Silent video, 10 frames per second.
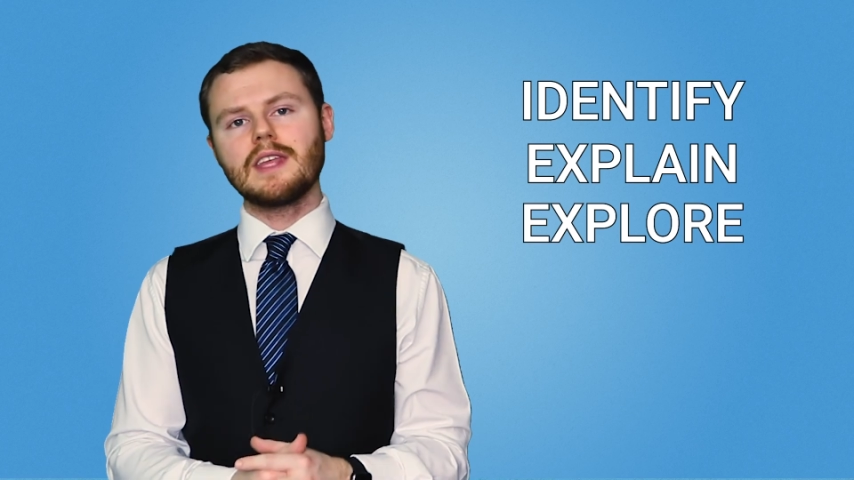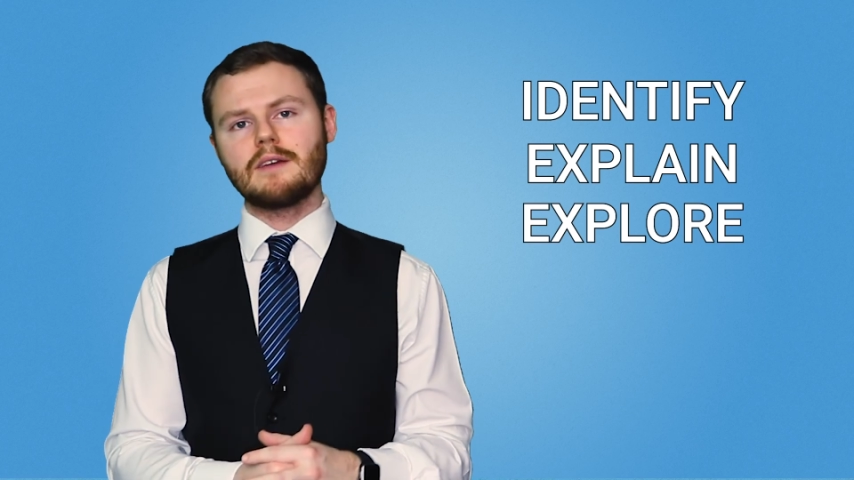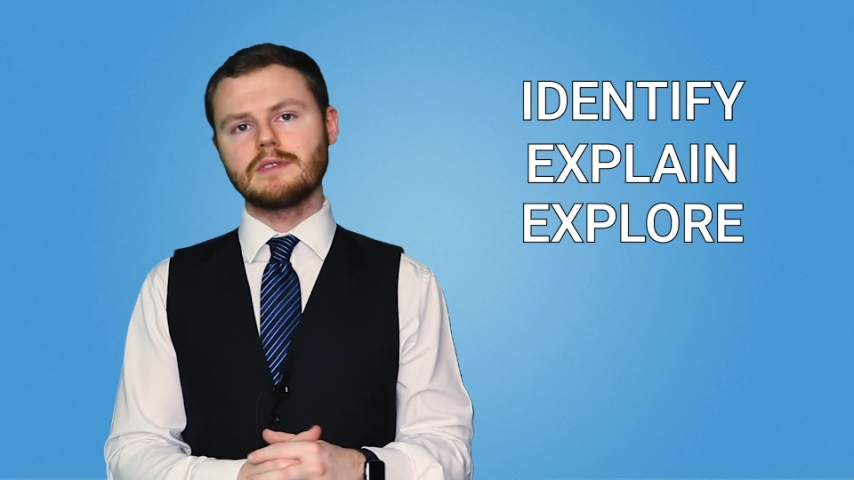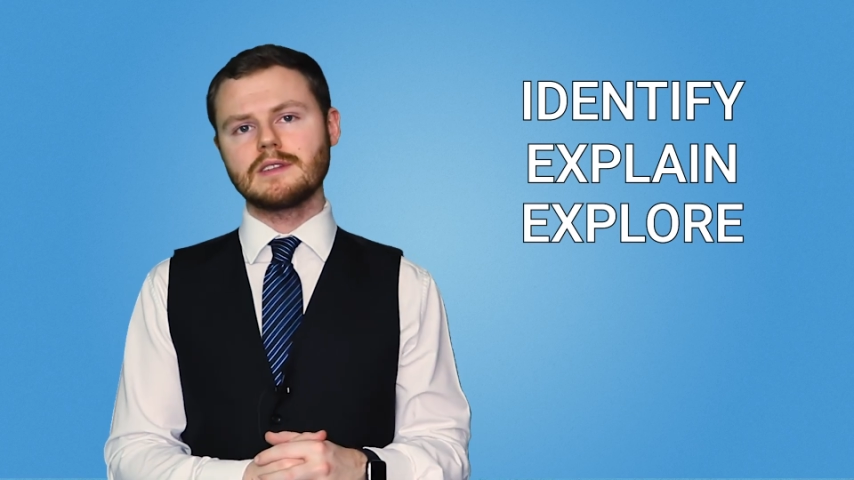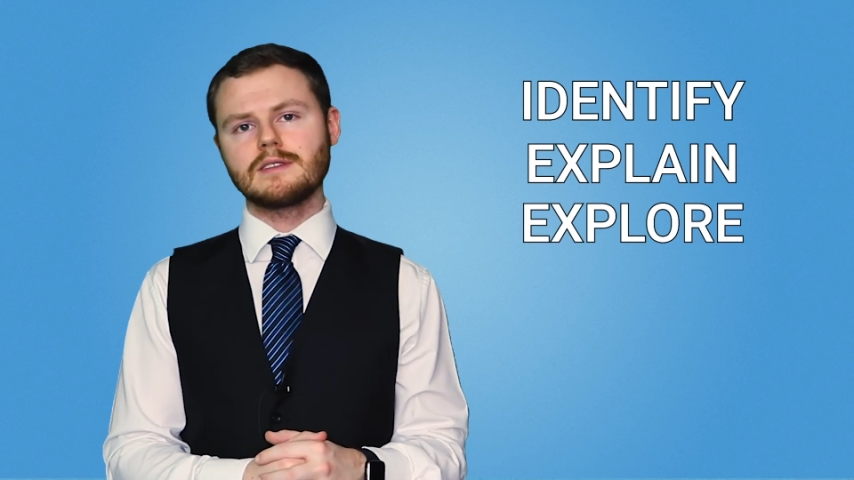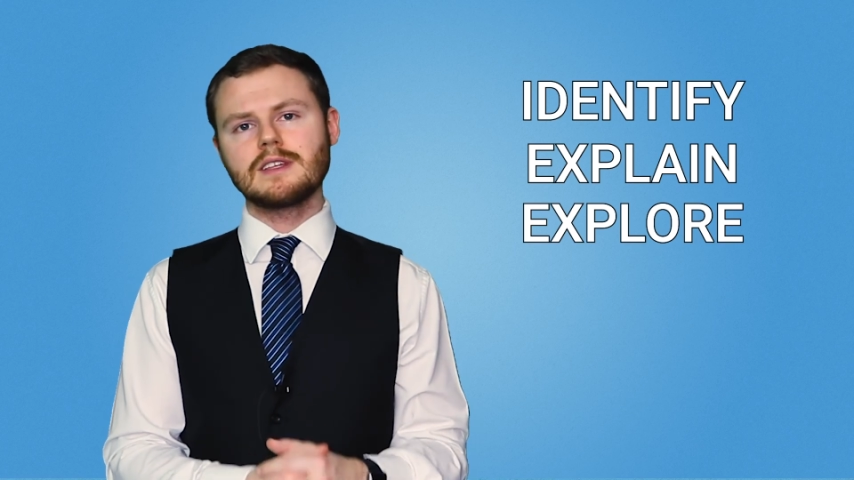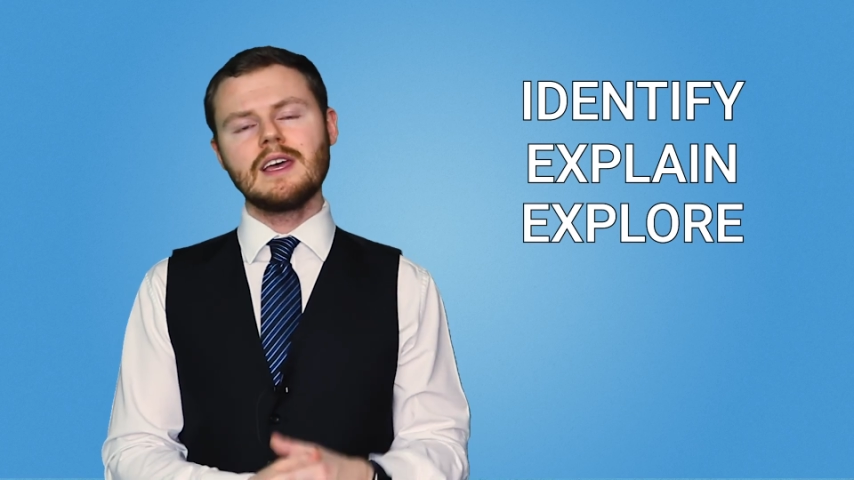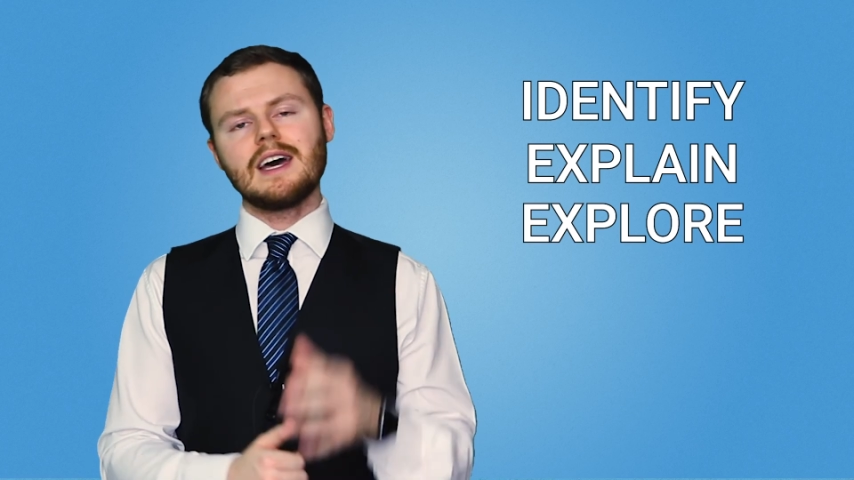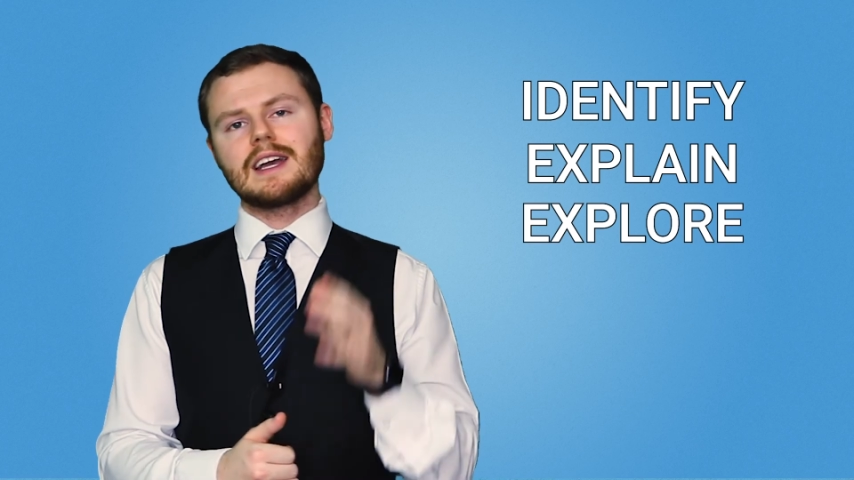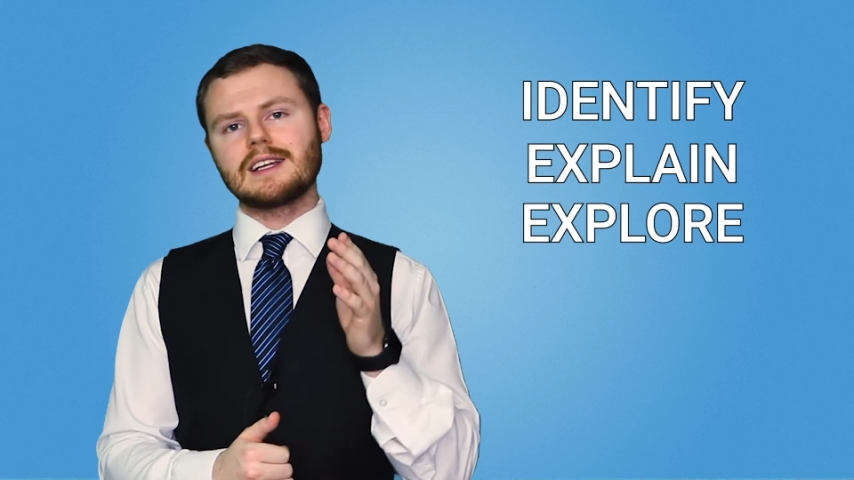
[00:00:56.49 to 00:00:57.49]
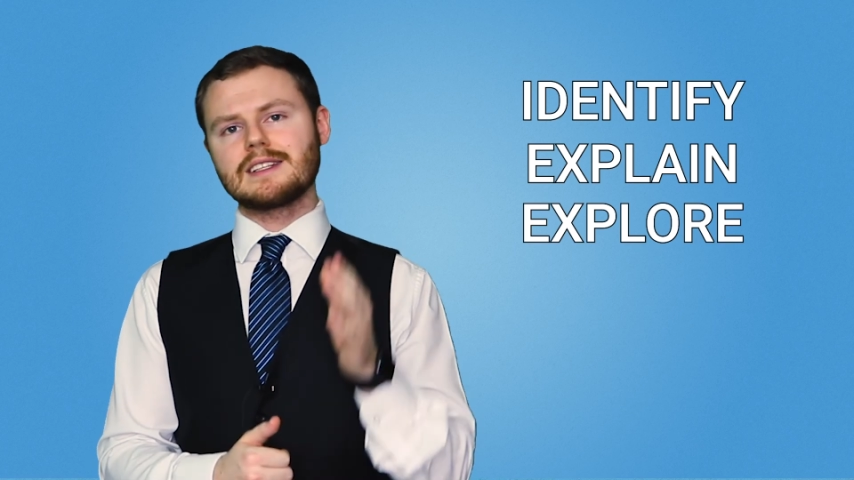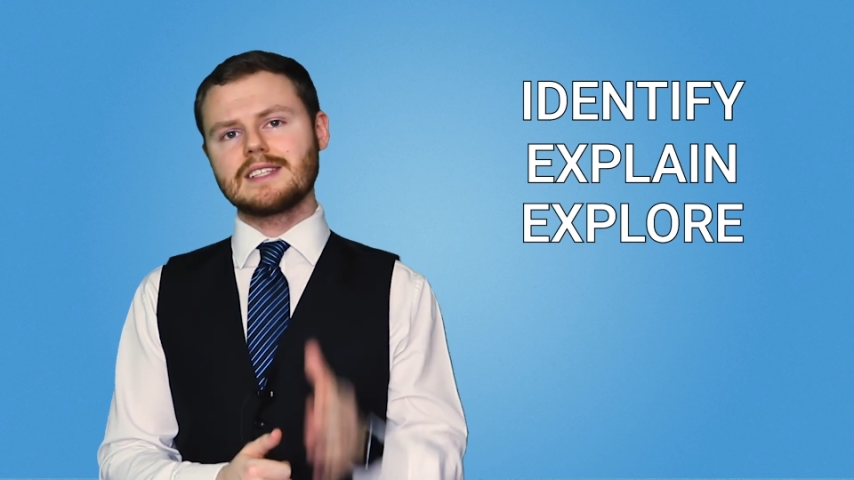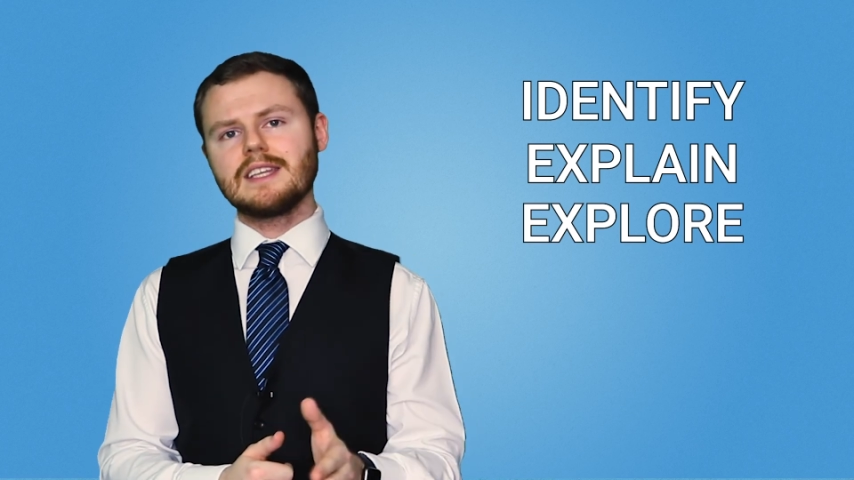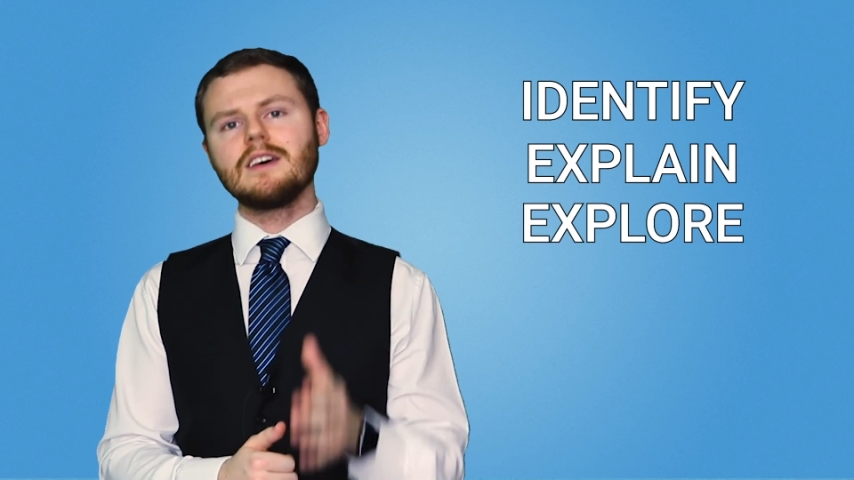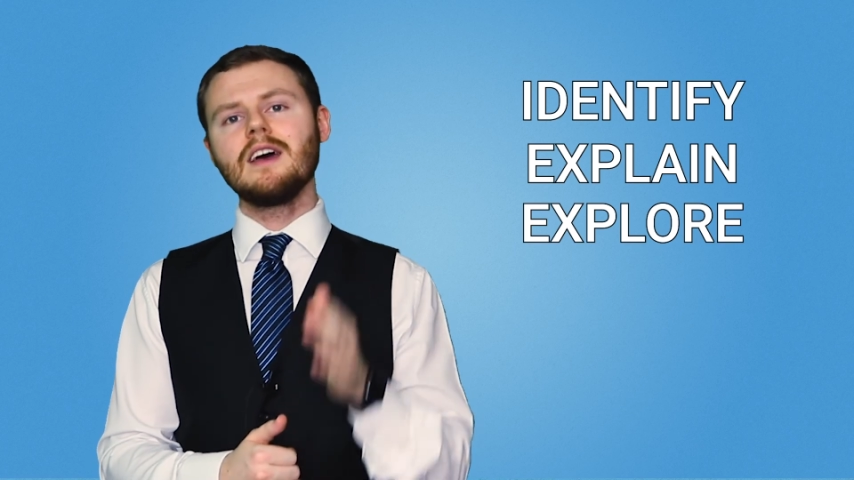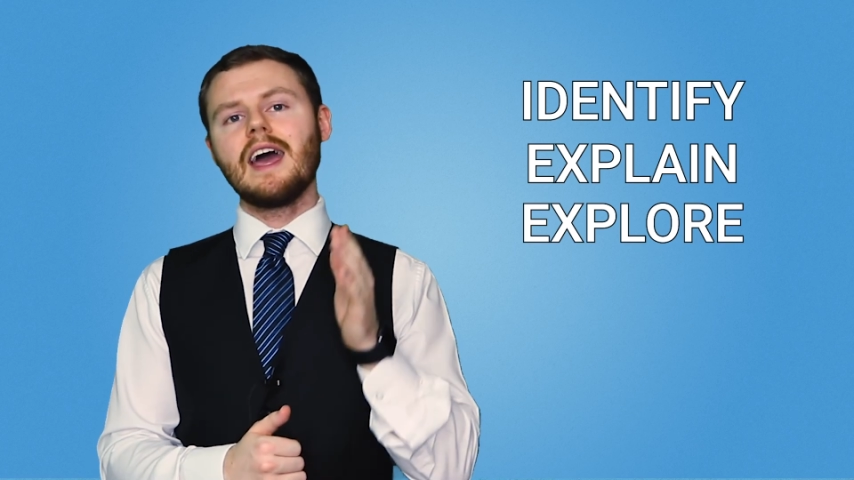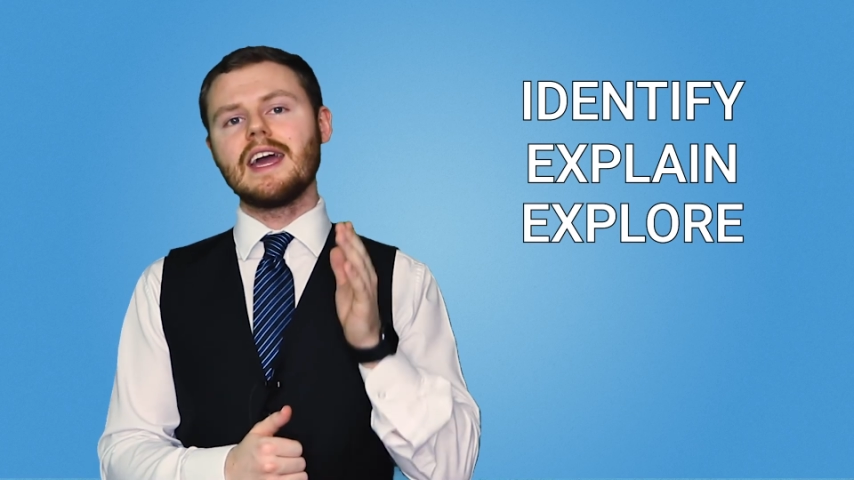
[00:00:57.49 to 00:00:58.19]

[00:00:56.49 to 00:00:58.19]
the evidence and consider